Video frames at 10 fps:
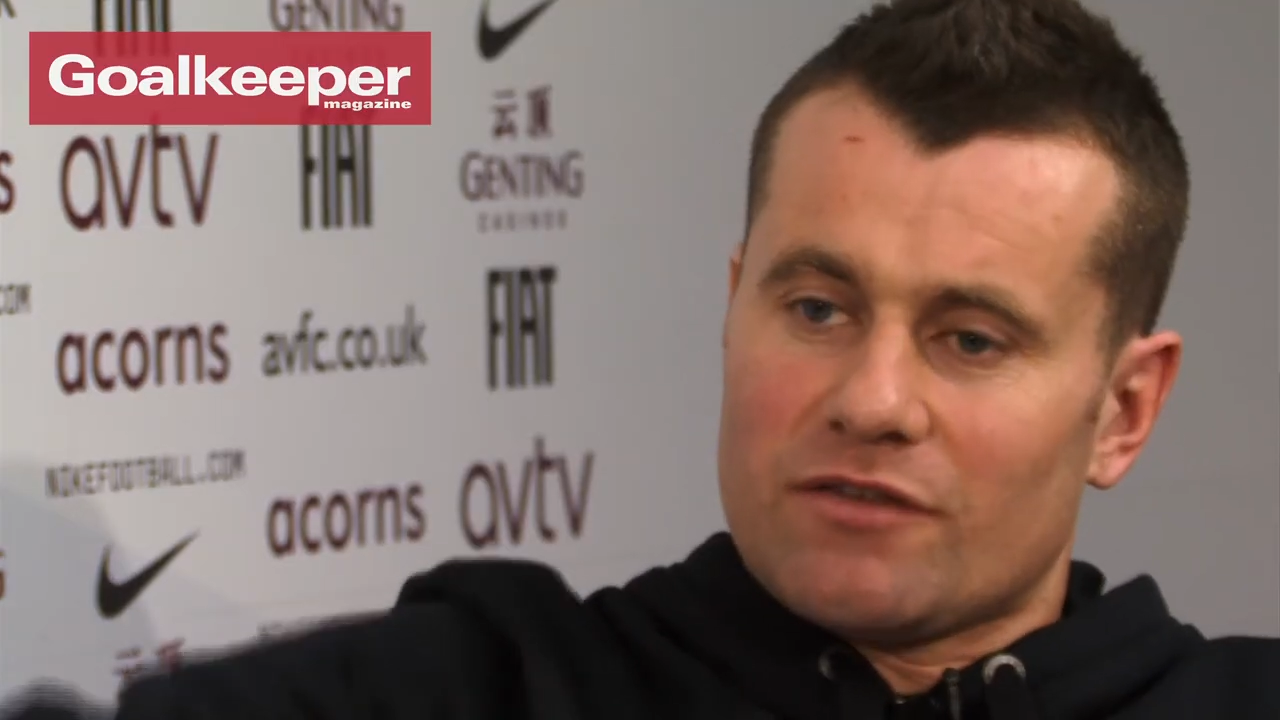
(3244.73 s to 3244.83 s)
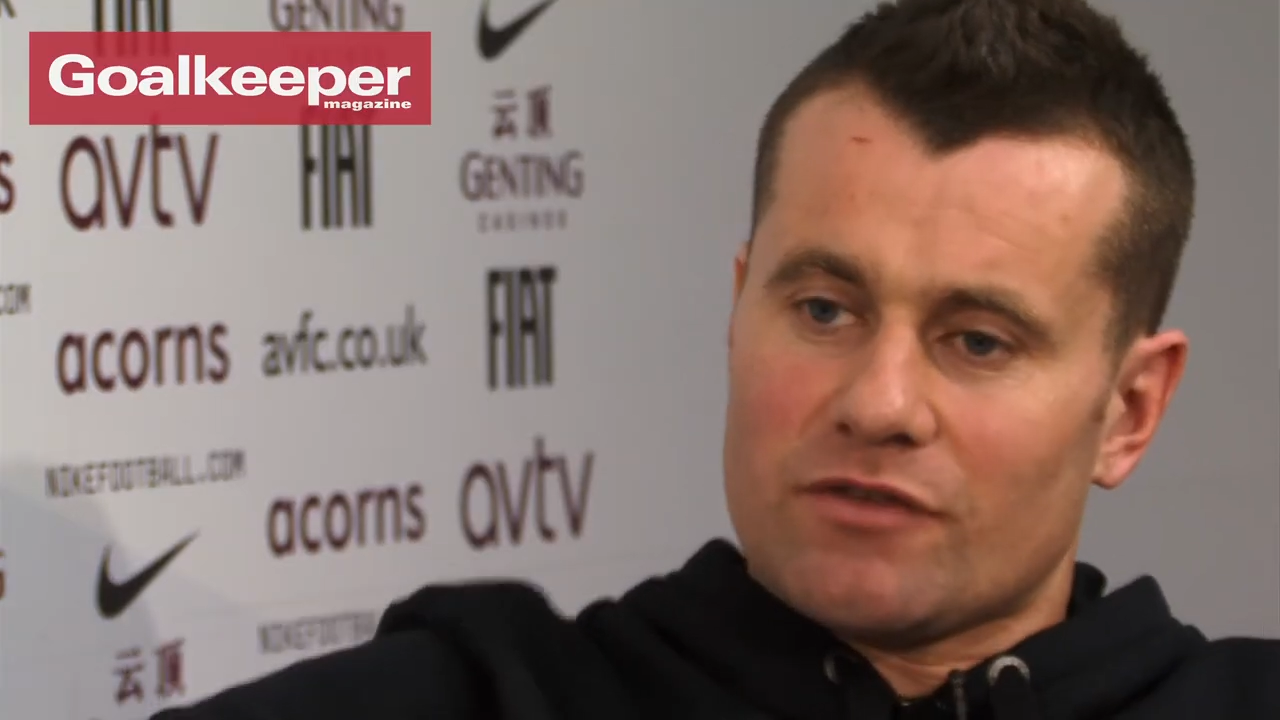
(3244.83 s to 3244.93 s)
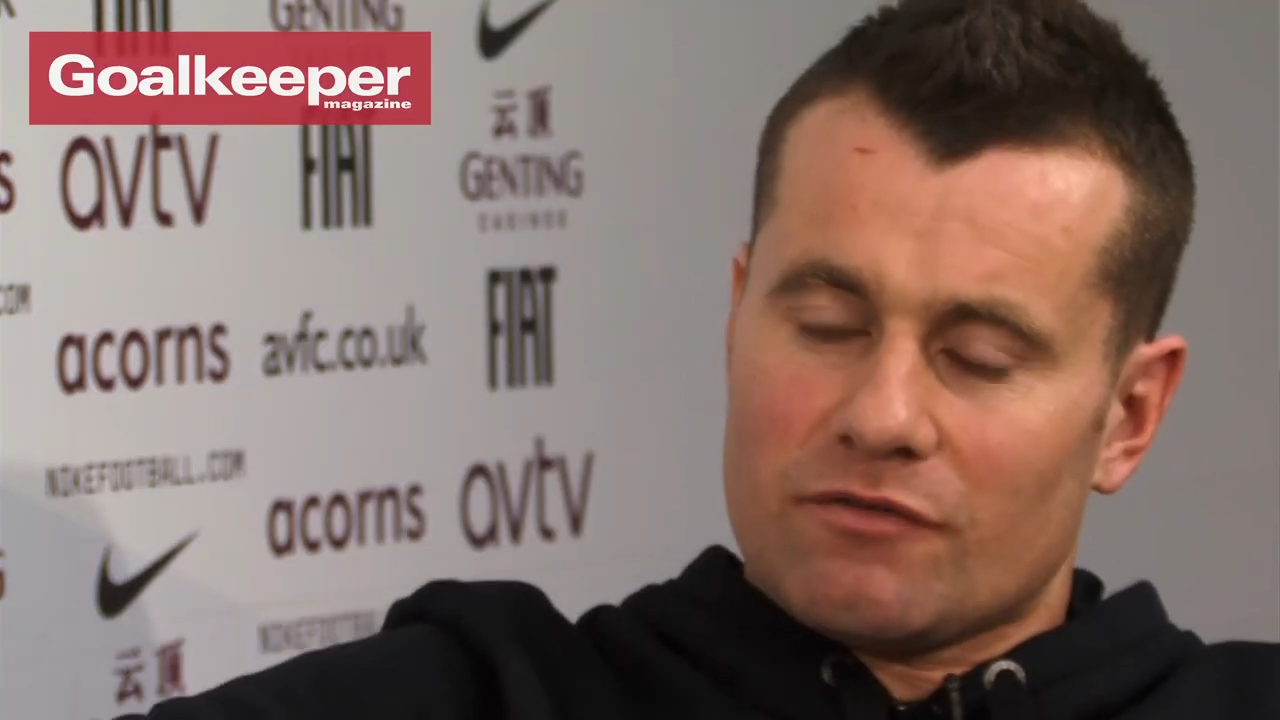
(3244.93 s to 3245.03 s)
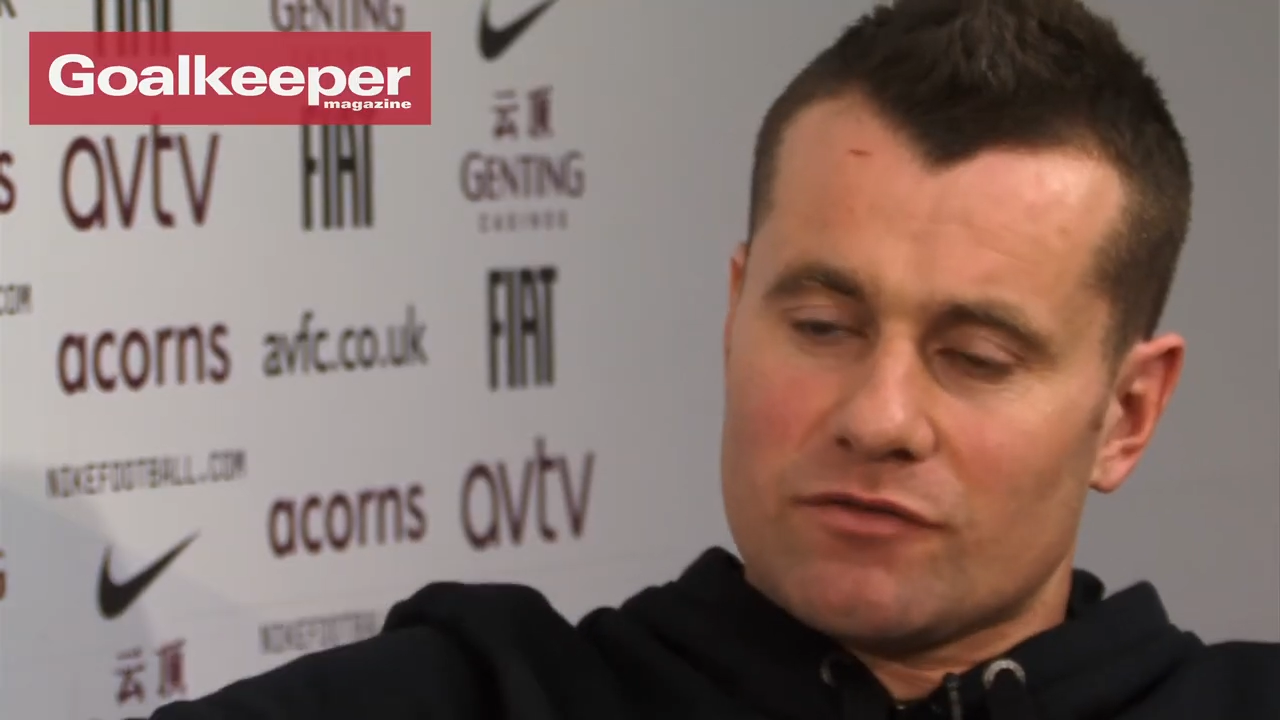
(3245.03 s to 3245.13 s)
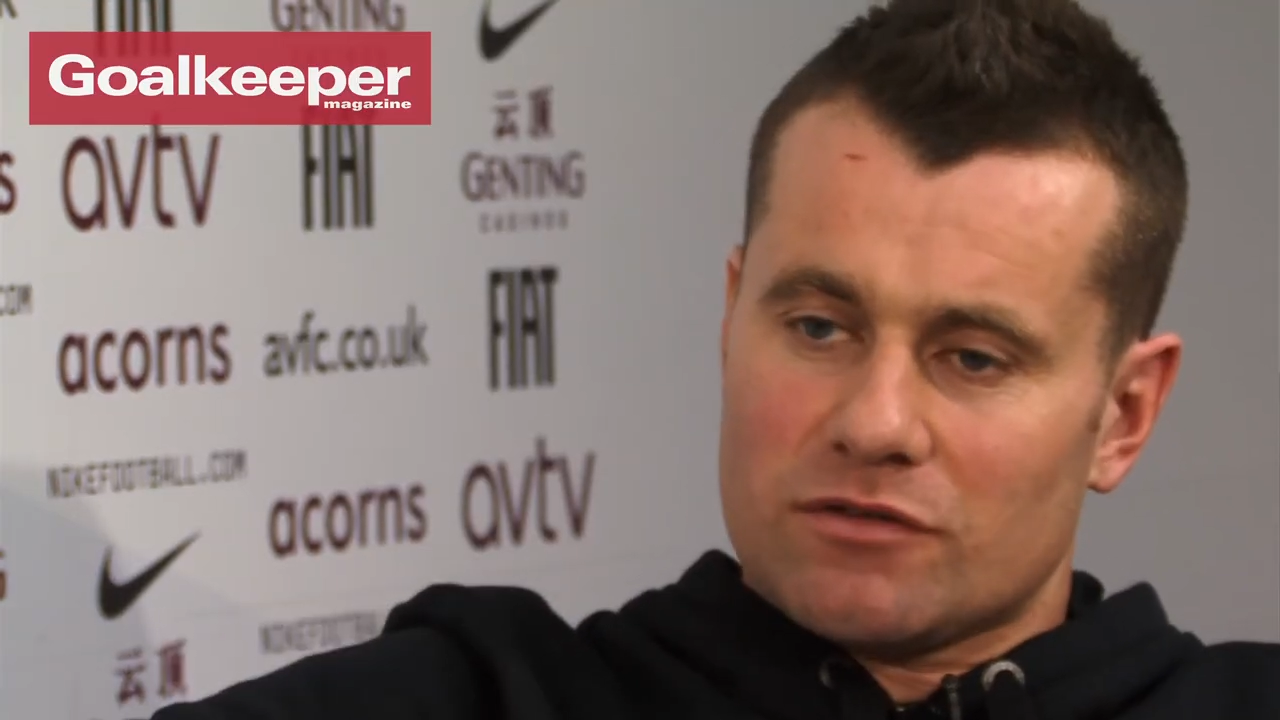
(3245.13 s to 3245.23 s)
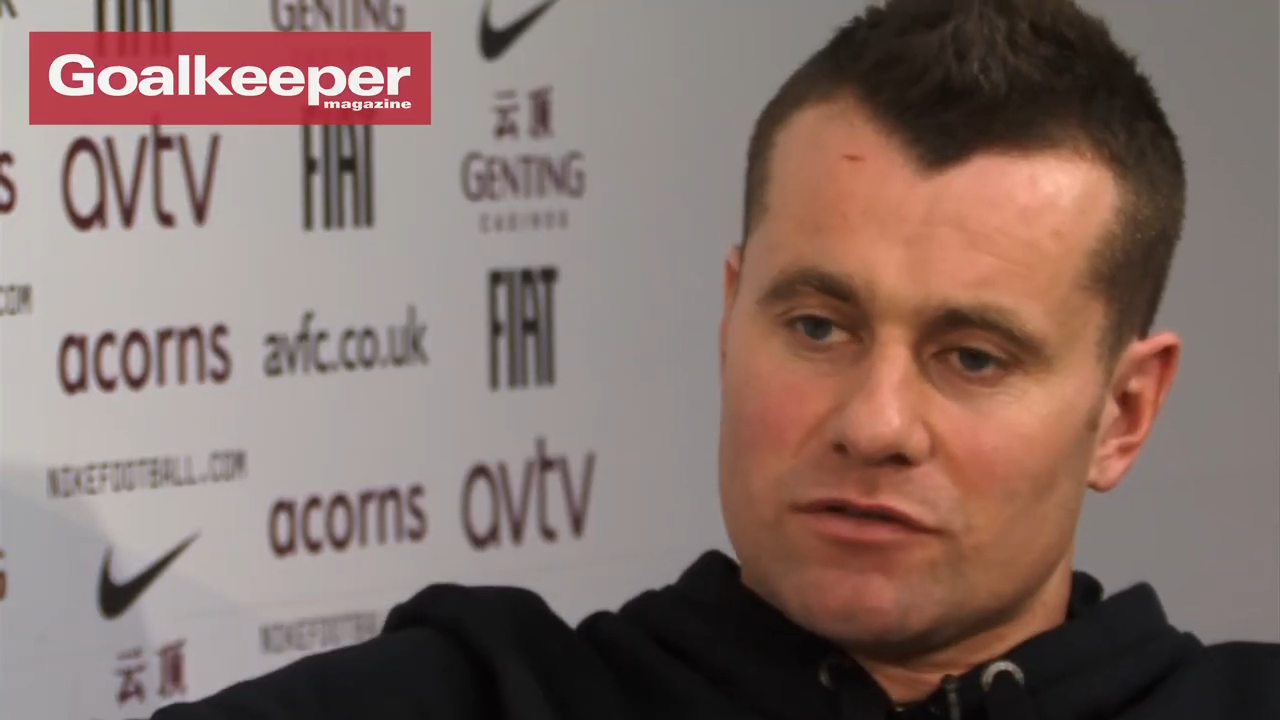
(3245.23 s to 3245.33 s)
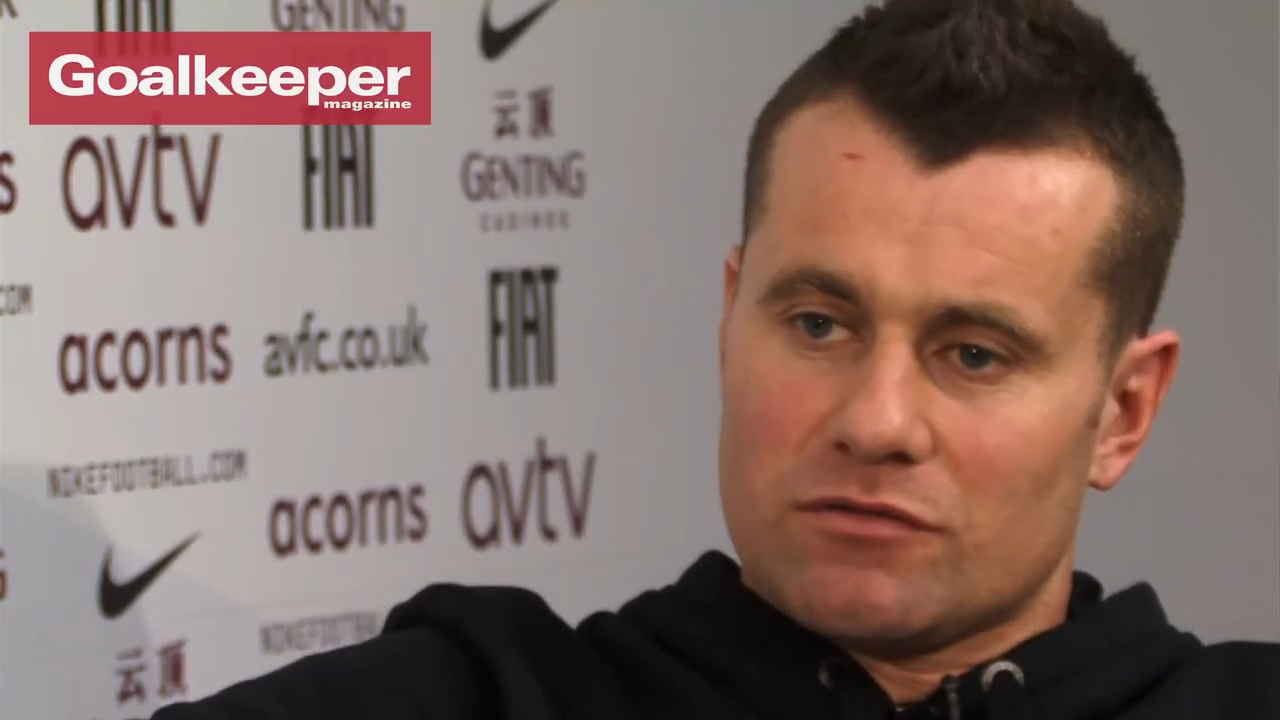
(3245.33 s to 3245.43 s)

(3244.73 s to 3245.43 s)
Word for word: don't, I haven't